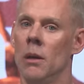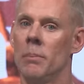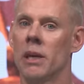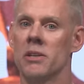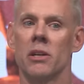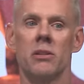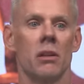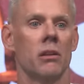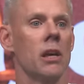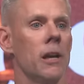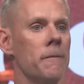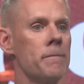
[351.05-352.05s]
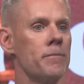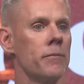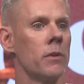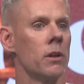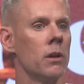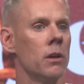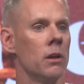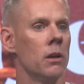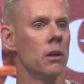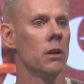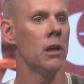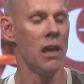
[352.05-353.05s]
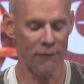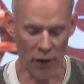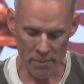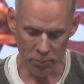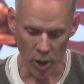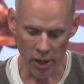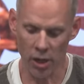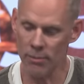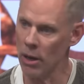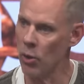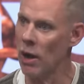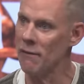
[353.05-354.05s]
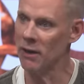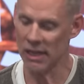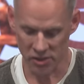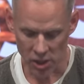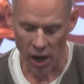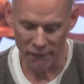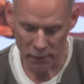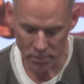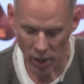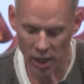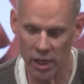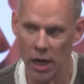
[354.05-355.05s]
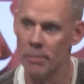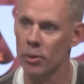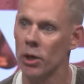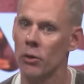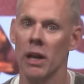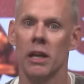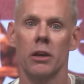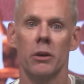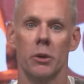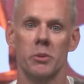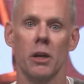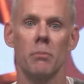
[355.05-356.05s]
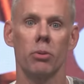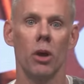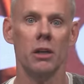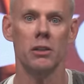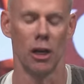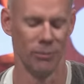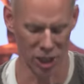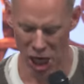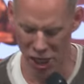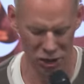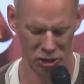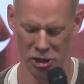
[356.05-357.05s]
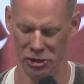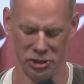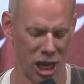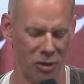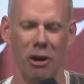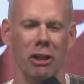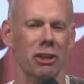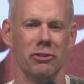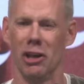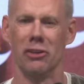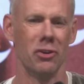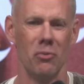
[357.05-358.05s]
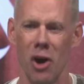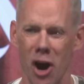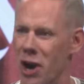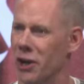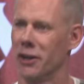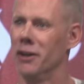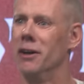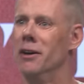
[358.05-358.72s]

Because here's the thing if I brought up my wife and I's coffee pot and I put it right here and it was unplugged and I'm like, I don't understand why this doesn't work,